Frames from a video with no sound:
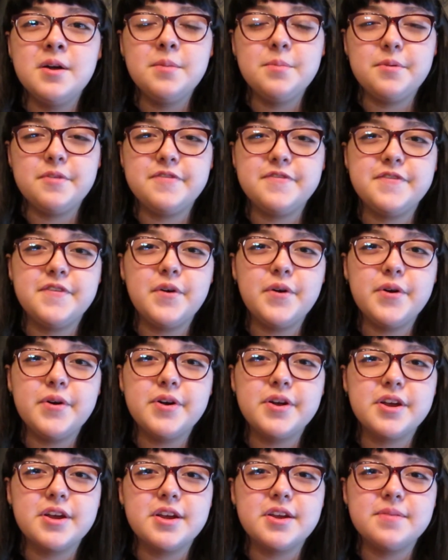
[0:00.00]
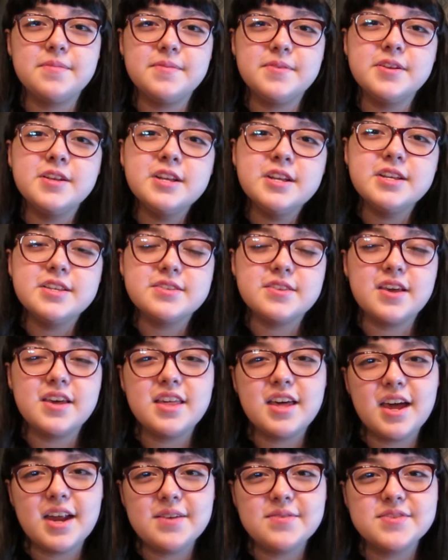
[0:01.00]
perform, so I
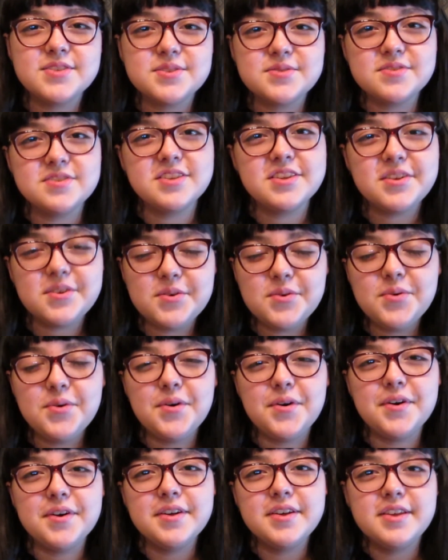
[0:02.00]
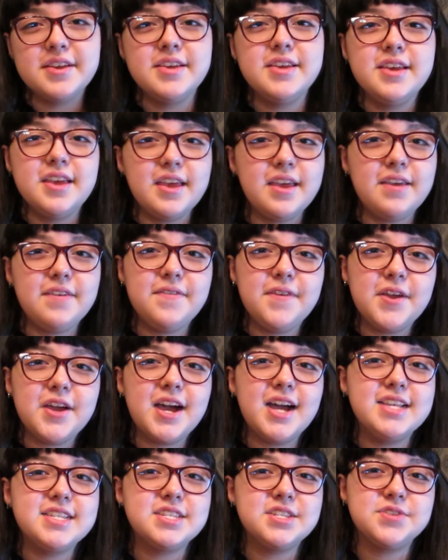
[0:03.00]
thought it was really cool. If you
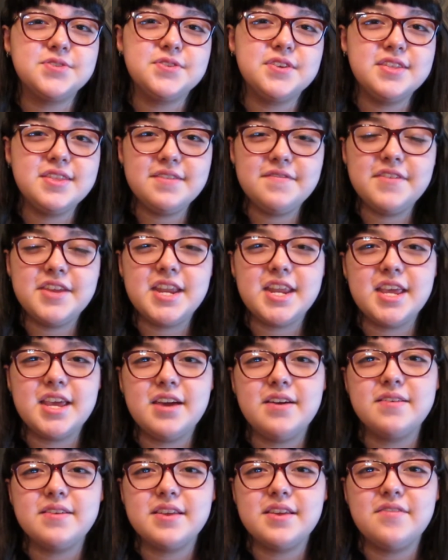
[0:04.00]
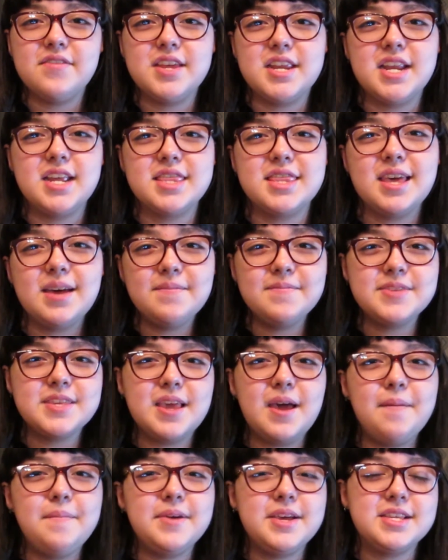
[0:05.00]
guys enjoyed the video, give it a thumbs
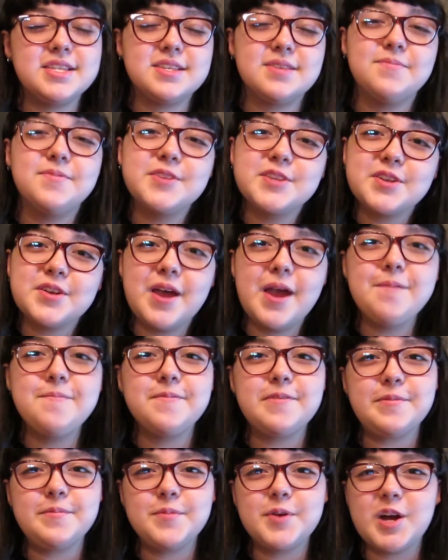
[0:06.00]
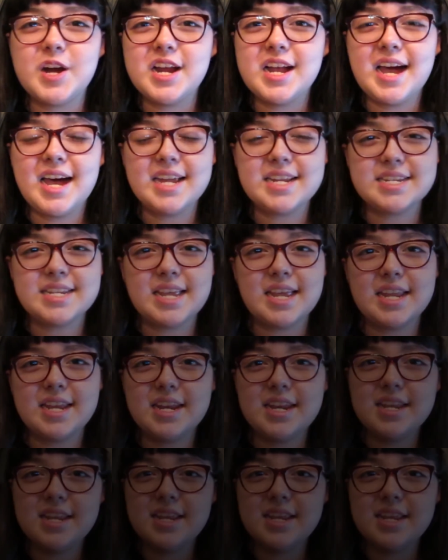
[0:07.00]
up and subscribe for more content.